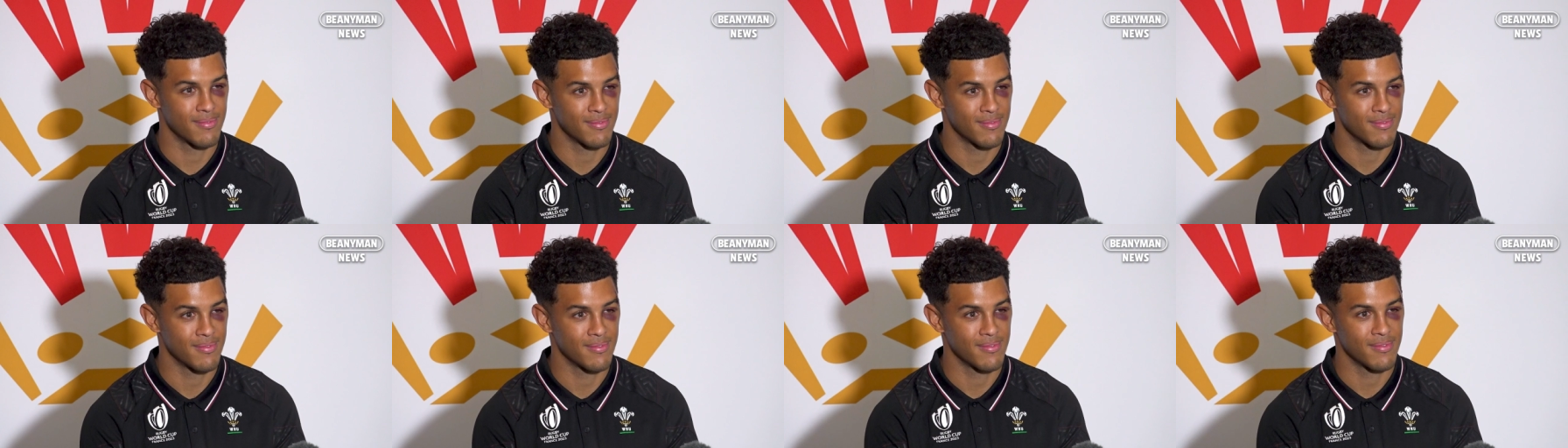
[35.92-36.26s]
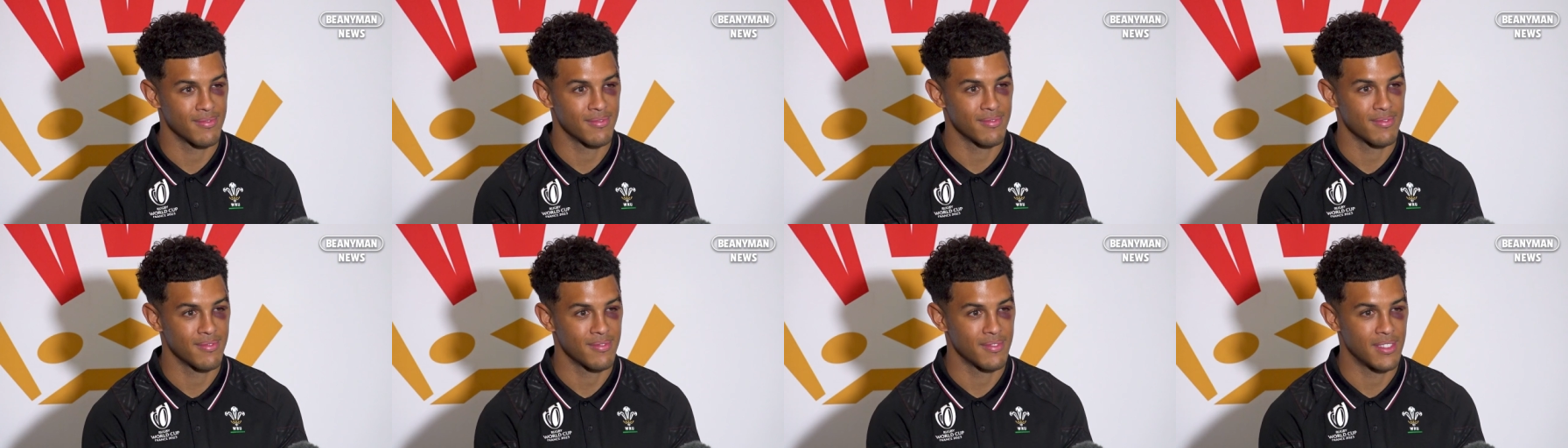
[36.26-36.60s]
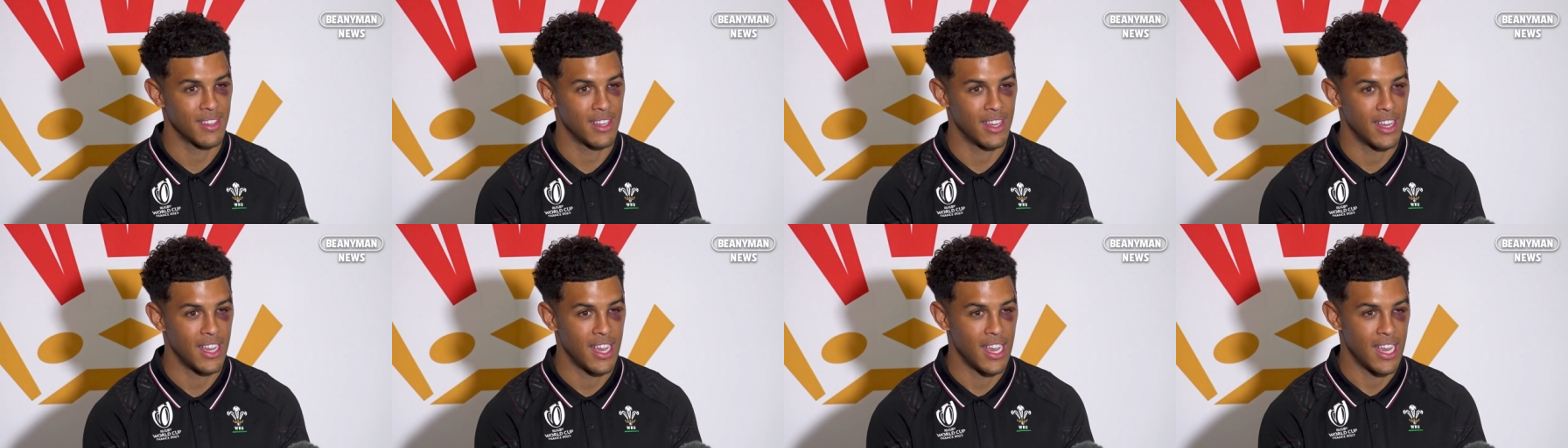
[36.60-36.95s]
excited.
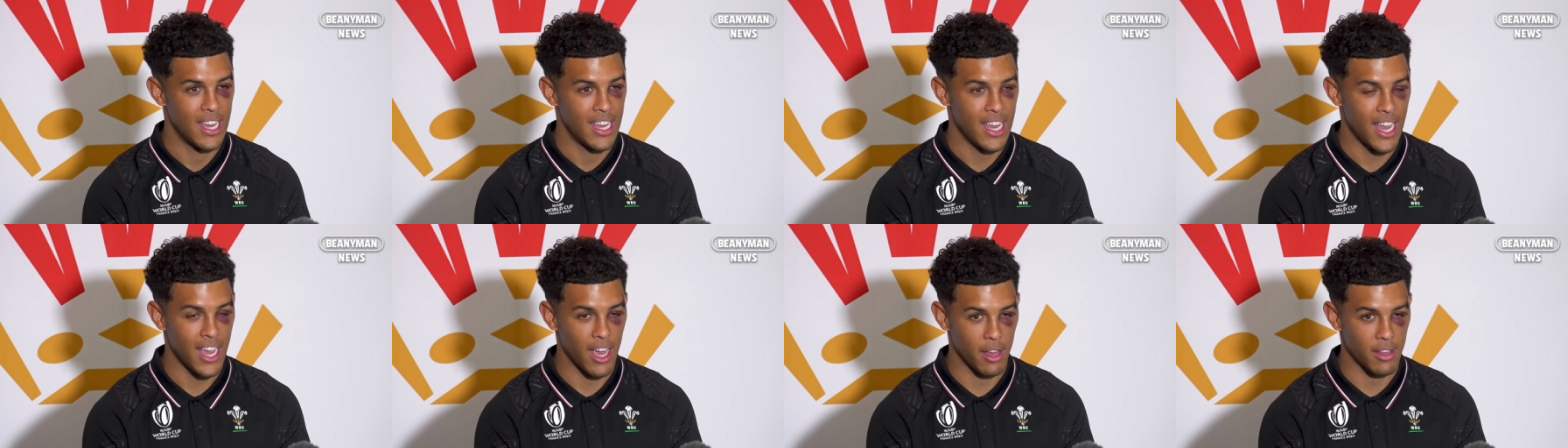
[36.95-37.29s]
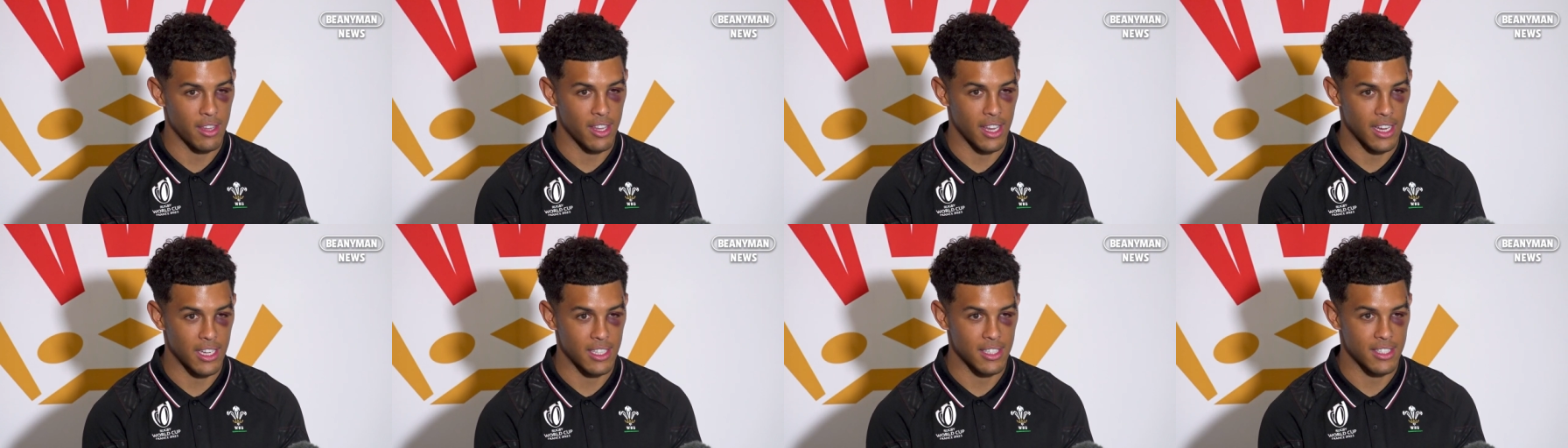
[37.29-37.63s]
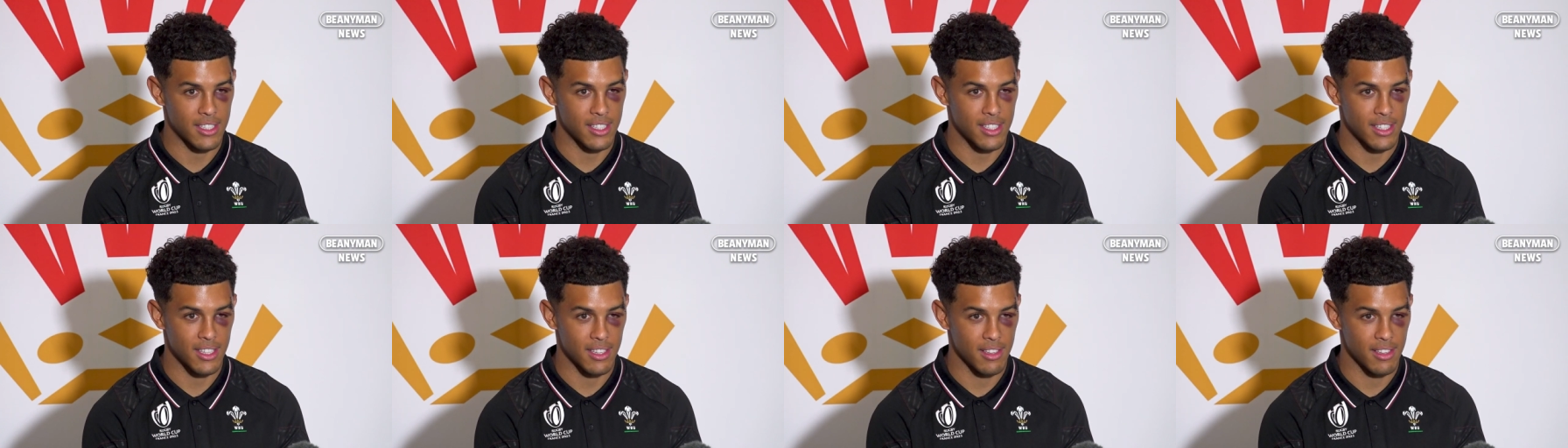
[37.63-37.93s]
Yeah, I think